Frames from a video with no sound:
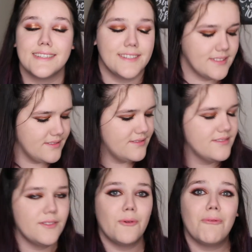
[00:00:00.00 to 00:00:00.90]
is
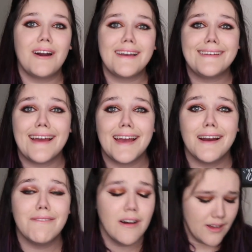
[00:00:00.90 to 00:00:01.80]
wine. I
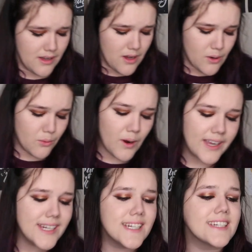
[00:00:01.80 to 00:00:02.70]
have
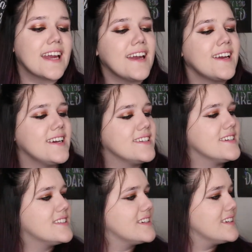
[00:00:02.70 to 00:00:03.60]
wine in a can.
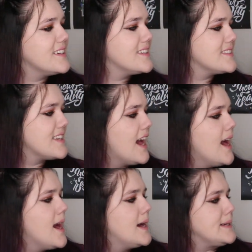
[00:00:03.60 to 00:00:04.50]
It is
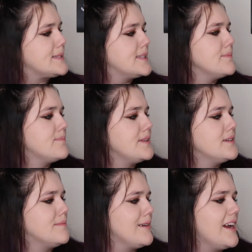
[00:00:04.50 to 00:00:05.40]

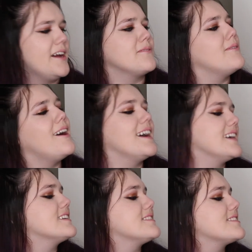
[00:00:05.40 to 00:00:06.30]
Simpler Brand
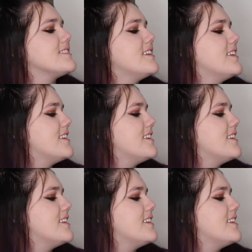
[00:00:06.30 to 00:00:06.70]
Wines.